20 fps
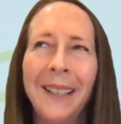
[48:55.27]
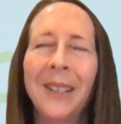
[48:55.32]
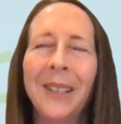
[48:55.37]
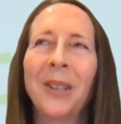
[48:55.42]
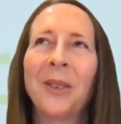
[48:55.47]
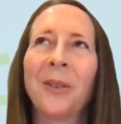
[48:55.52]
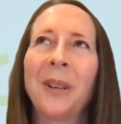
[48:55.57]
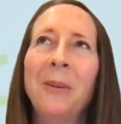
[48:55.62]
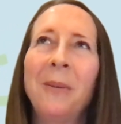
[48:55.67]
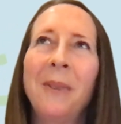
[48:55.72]

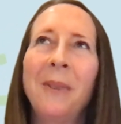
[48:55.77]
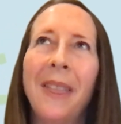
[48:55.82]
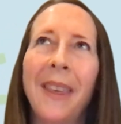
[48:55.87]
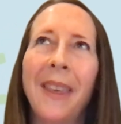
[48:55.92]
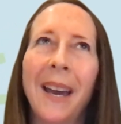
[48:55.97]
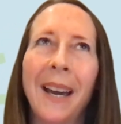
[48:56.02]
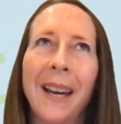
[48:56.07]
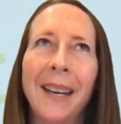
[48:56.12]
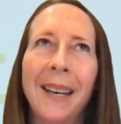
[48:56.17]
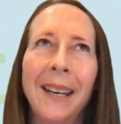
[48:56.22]
agree with
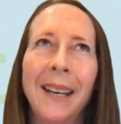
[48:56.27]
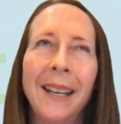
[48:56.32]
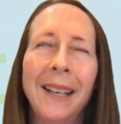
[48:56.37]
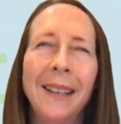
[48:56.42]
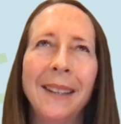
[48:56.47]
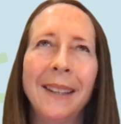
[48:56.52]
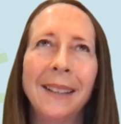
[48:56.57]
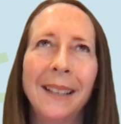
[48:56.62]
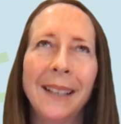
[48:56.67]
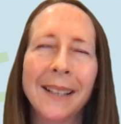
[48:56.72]
that.
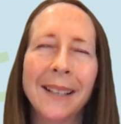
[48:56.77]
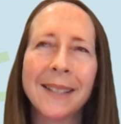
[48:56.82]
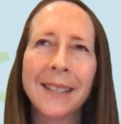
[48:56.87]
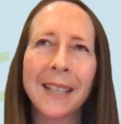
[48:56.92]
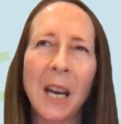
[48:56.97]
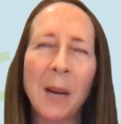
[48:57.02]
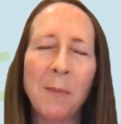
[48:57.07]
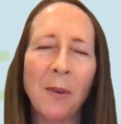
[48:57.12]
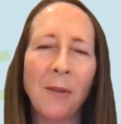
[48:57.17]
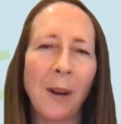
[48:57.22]
And the
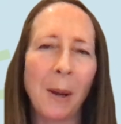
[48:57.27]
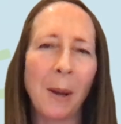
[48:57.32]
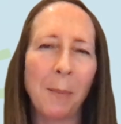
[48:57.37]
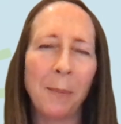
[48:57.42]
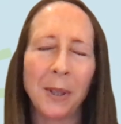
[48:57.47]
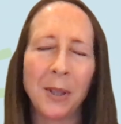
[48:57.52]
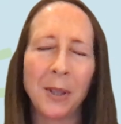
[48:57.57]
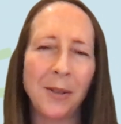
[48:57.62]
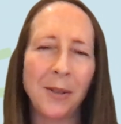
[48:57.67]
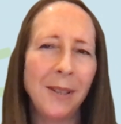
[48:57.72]
landscape of
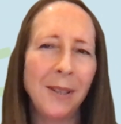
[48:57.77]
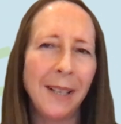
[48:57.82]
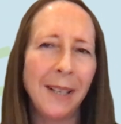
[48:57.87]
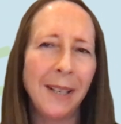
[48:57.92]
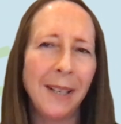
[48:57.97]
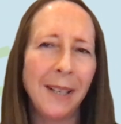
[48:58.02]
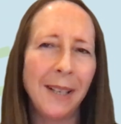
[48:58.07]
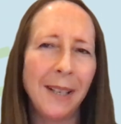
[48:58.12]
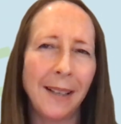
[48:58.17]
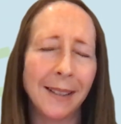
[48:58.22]

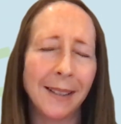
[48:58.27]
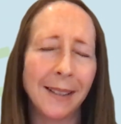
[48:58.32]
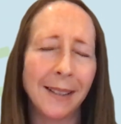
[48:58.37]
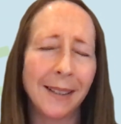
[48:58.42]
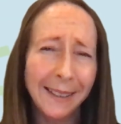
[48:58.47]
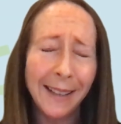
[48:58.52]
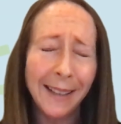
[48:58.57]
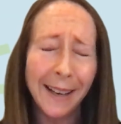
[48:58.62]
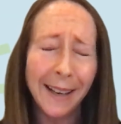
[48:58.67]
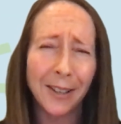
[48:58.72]
opportunity on
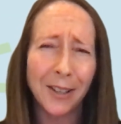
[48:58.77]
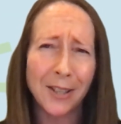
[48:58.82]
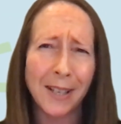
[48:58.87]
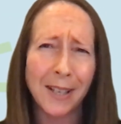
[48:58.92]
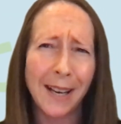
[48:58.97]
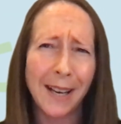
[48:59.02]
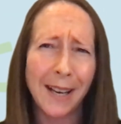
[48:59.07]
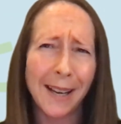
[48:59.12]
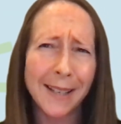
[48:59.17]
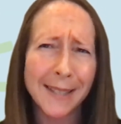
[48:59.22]
clean
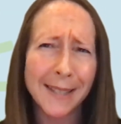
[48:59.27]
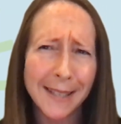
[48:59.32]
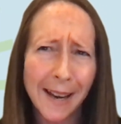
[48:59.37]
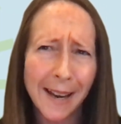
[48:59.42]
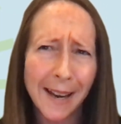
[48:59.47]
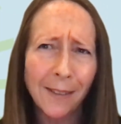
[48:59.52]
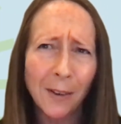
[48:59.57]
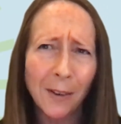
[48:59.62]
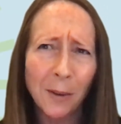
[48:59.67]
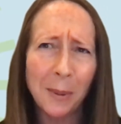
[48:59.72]
energy has
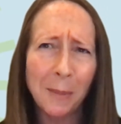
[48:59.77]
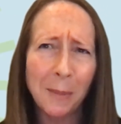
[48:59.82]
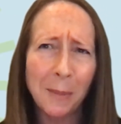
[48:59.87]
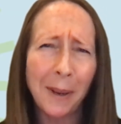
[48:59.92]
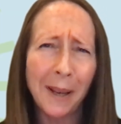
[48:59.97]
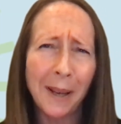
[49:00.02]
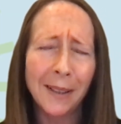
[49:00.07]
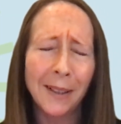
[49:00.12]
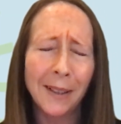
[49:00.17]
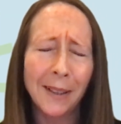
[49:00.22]
never been
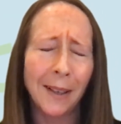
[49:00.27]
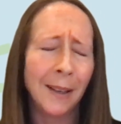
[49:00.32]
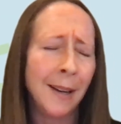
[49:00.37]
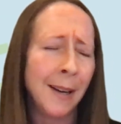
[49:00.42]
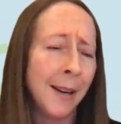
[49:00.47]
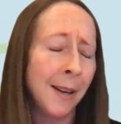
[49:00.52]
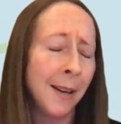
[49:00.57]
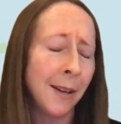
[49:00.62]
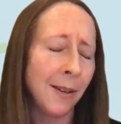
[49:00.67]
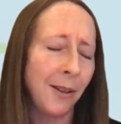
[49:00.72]
better.
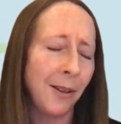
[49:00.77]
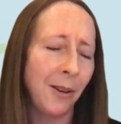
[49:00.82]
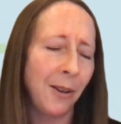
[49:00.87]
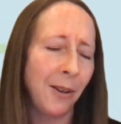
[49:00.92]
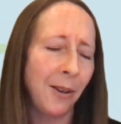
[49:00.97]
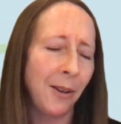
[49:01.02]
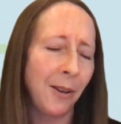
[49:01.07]
You know,